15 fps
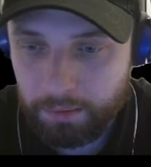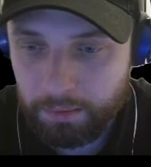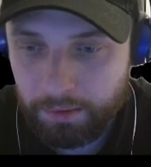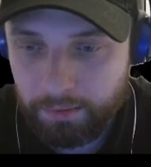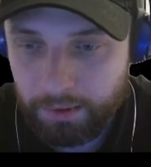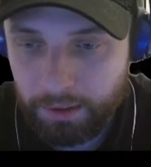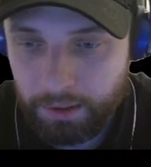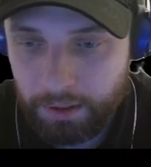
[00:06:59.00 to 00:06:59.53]

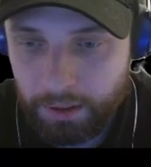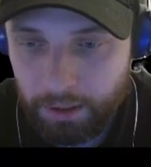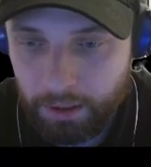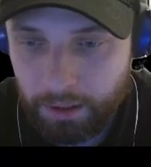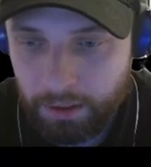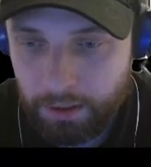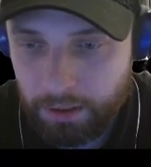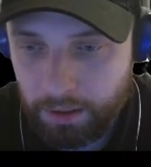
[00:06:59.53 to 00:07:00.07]
screen
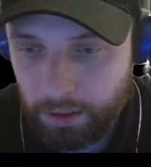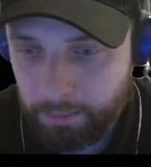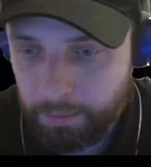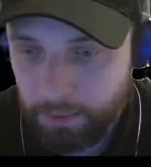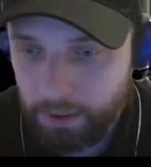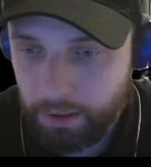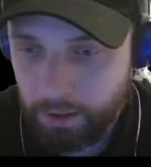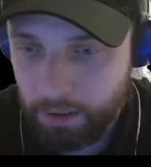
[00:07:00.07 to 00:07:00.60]
dots, yep.
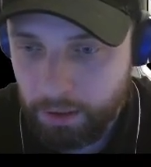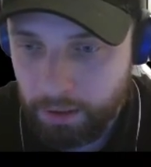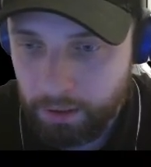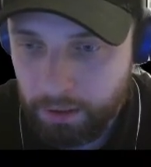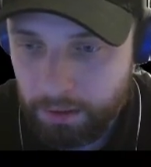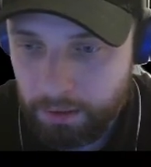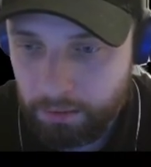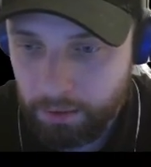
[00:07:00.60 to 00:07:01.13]

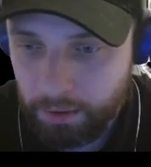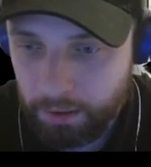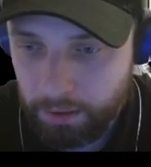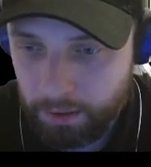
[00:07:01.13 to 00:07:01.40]
Let's do like the